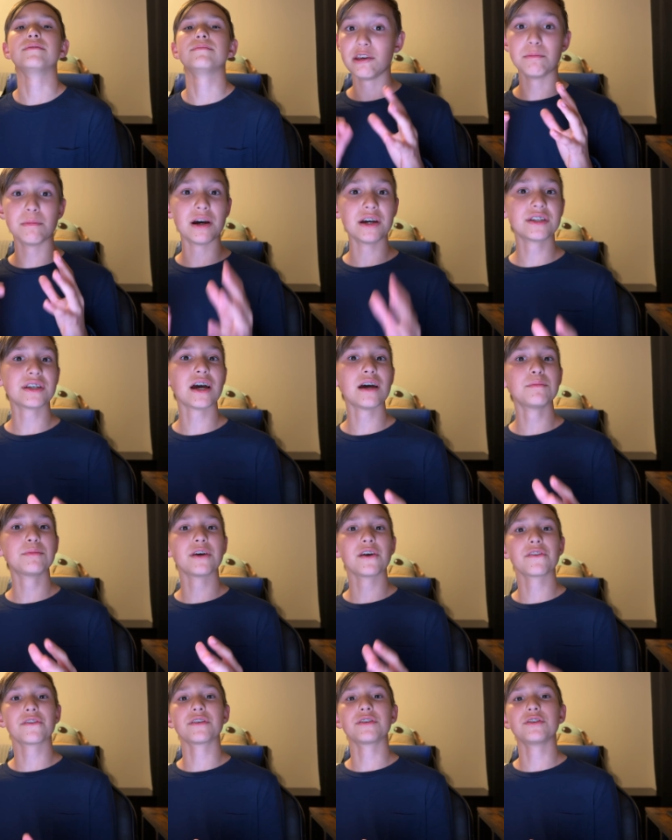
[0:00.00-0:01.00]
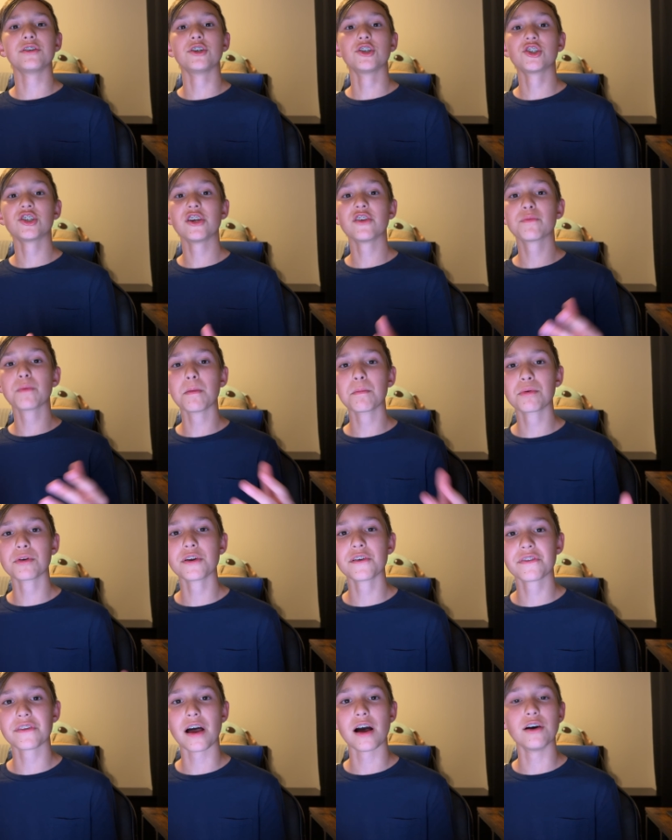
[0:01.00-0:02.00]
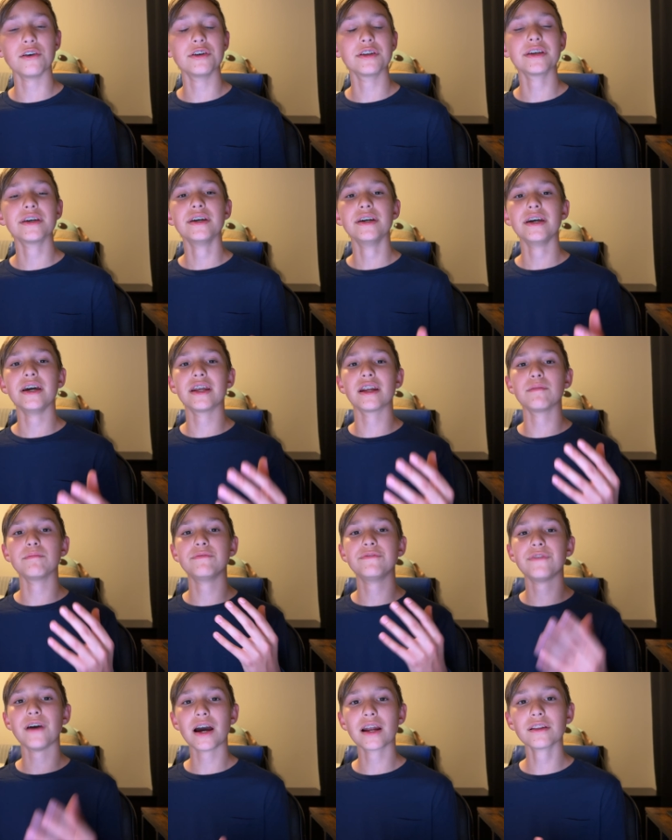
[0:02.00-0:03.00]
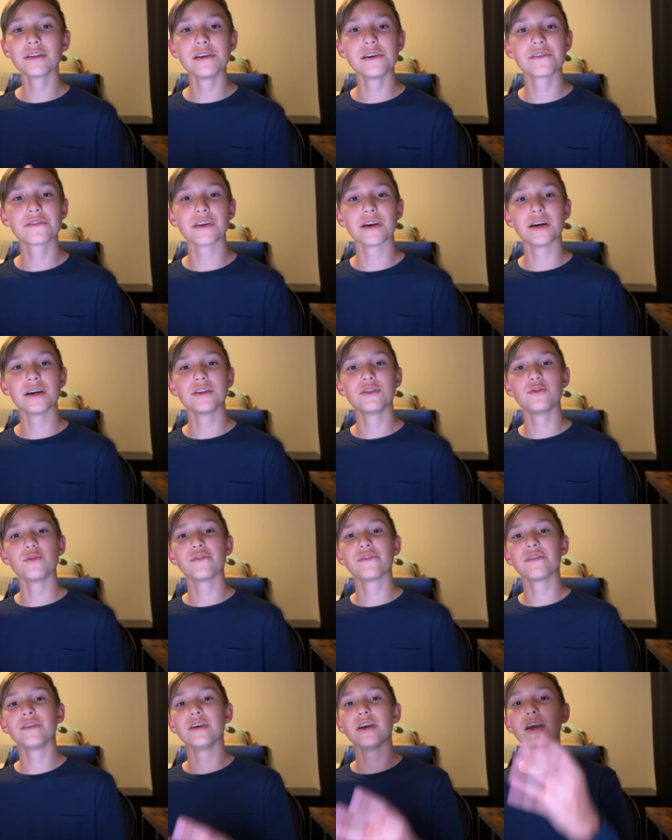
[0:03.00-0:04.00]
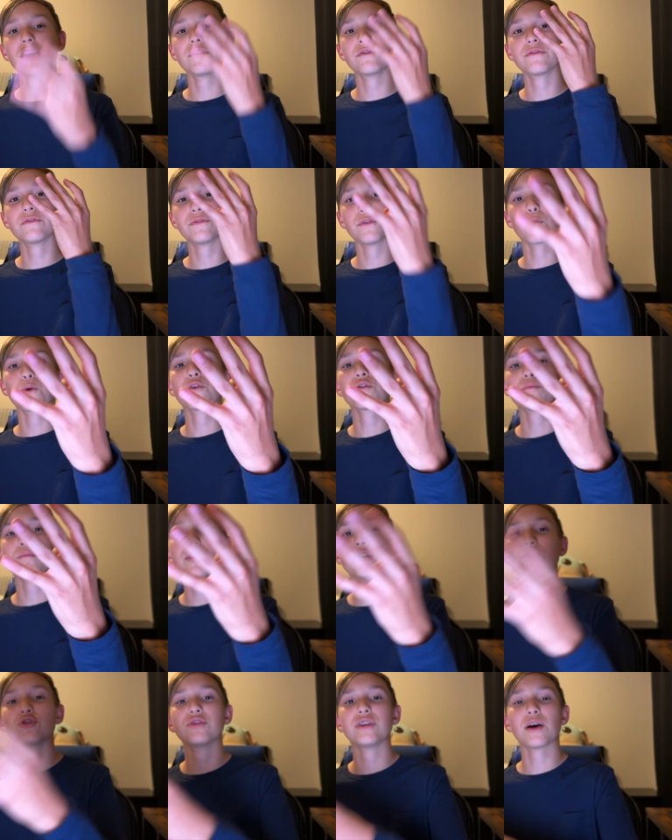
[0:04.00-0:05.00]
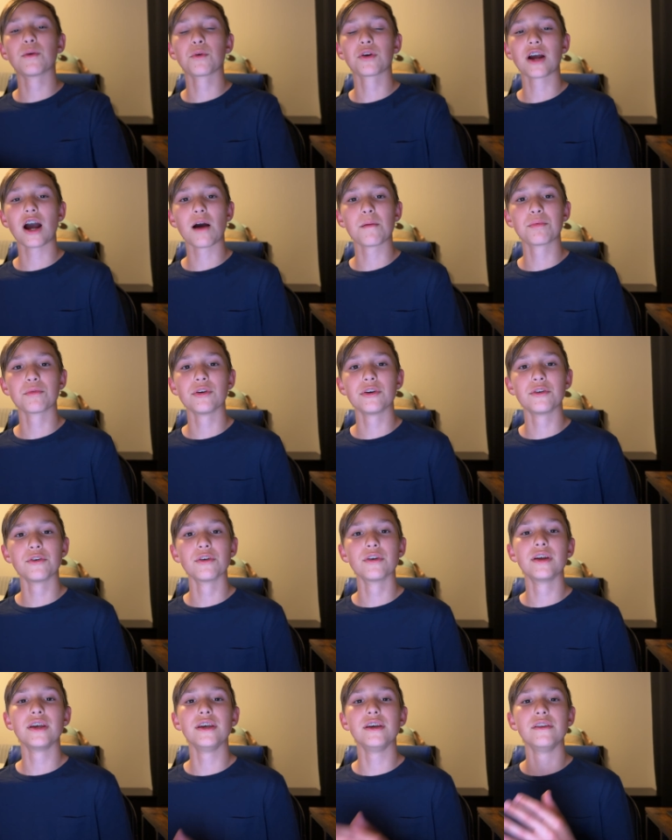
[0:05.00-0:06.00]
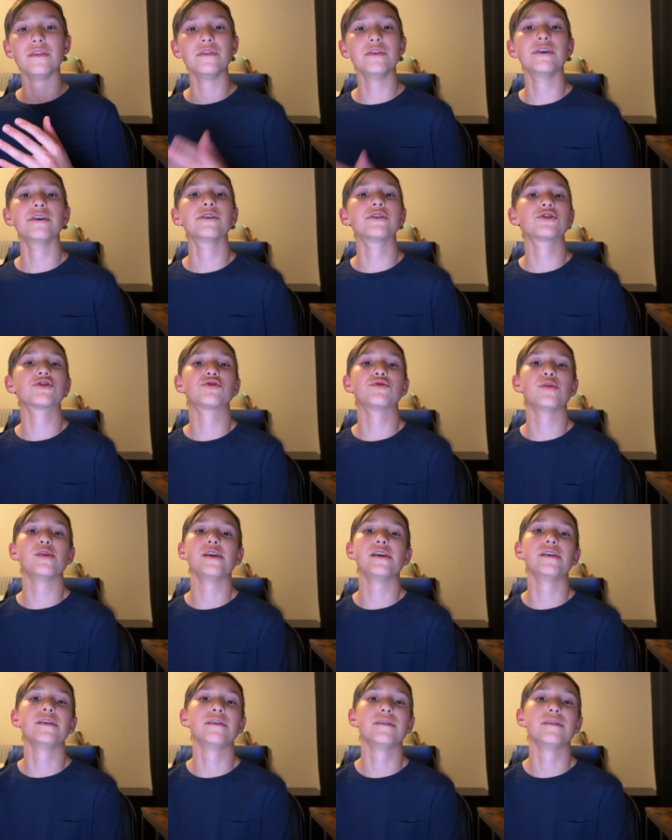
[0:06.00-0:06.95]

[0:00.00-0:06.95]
In my time testing DISH, it's been pretty solid, and I'm finally excited to see a fourth major network operator in the industry.